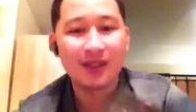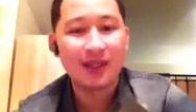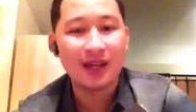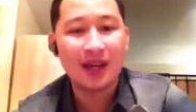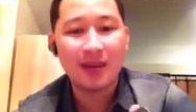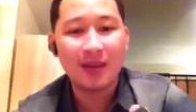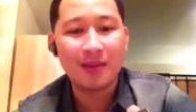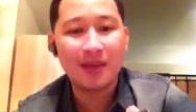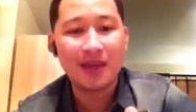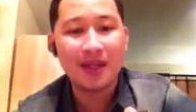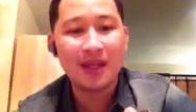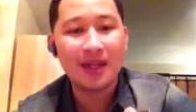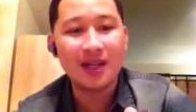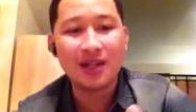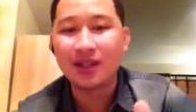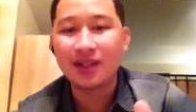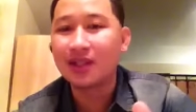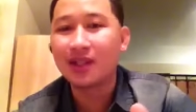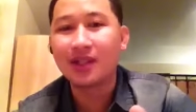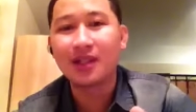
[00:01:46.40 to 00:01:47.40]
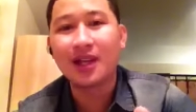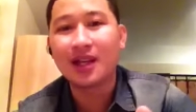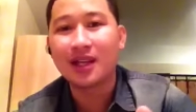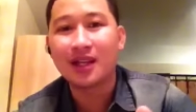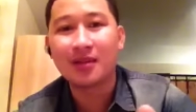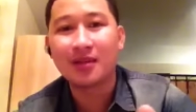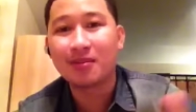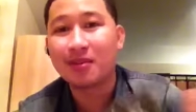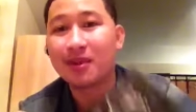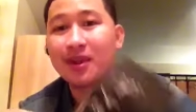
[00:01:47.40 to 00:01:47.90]
doesn't look like
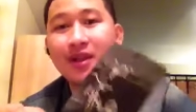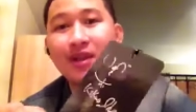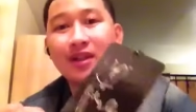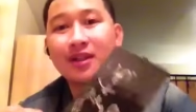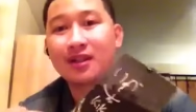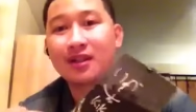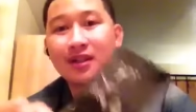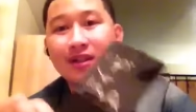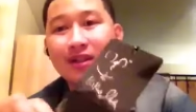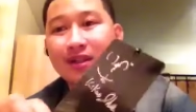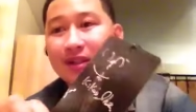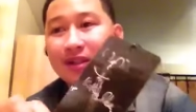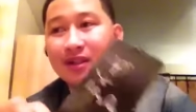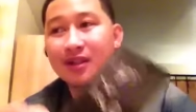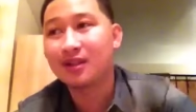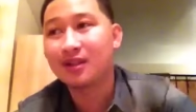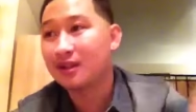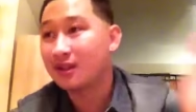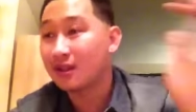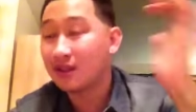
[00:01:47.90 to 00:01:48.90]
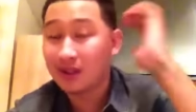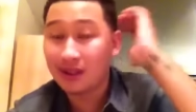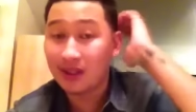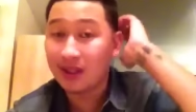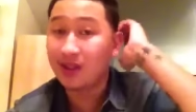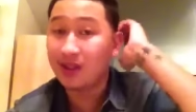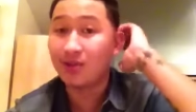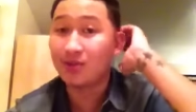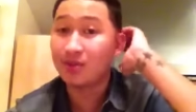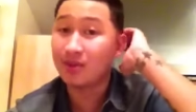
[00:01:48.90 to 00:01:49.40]
it, but
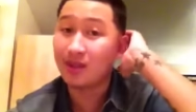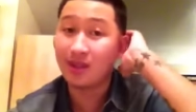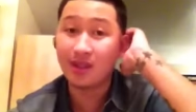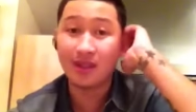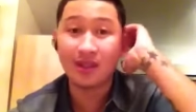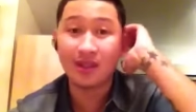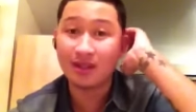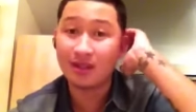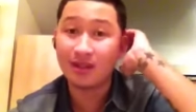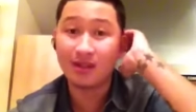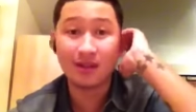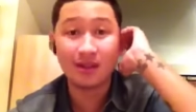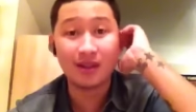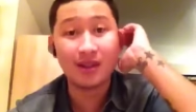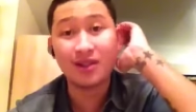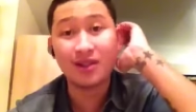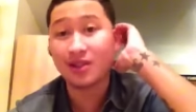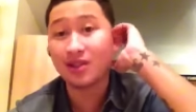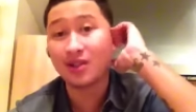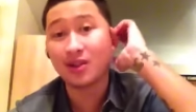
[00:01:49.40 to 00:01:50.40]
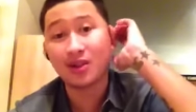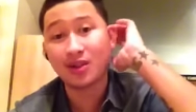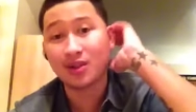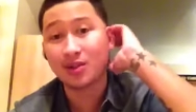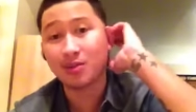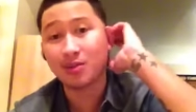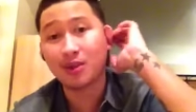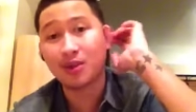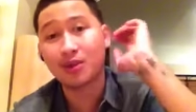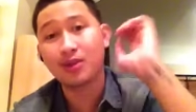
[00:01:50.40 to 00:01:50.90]
he's an
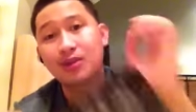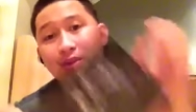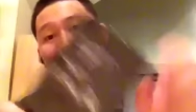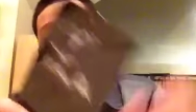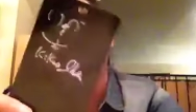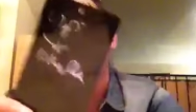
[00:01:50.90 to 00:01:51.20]
awesome dude.